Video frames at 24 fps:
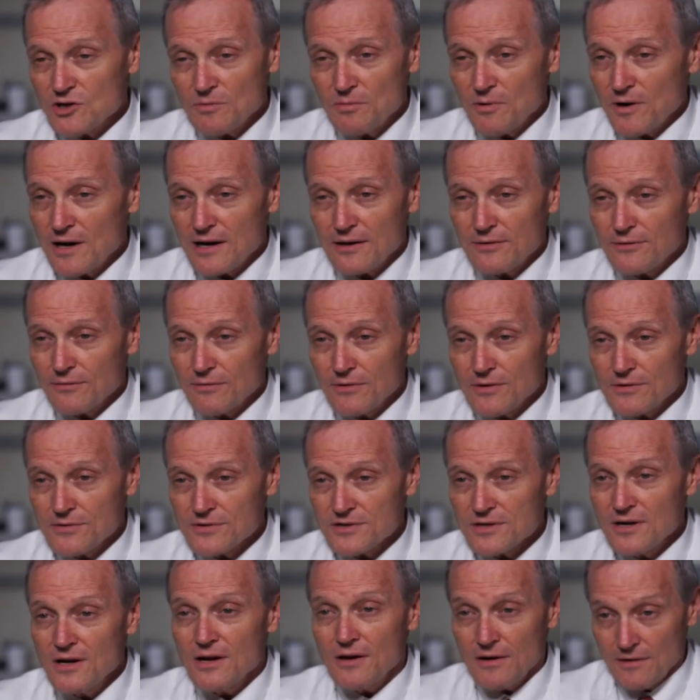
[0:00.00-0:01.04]
breakthroughs
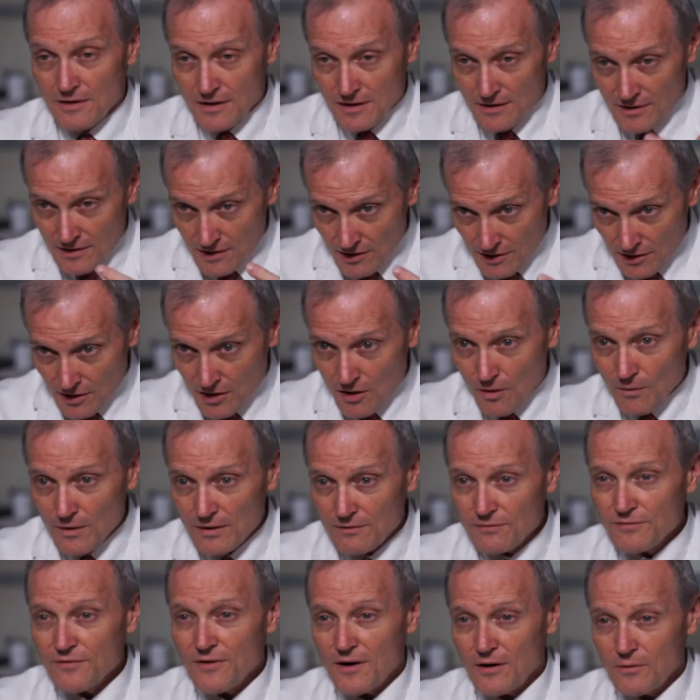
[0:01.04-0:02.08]
going
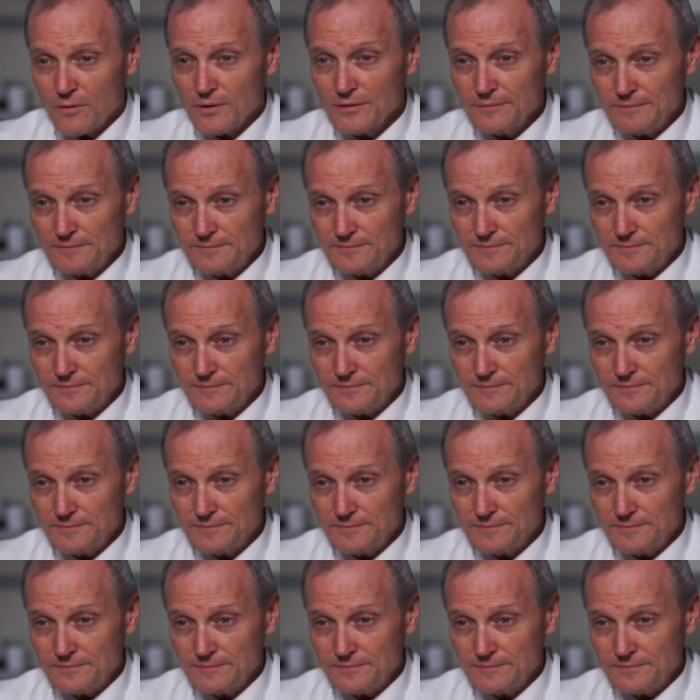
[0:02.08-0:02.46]
forward.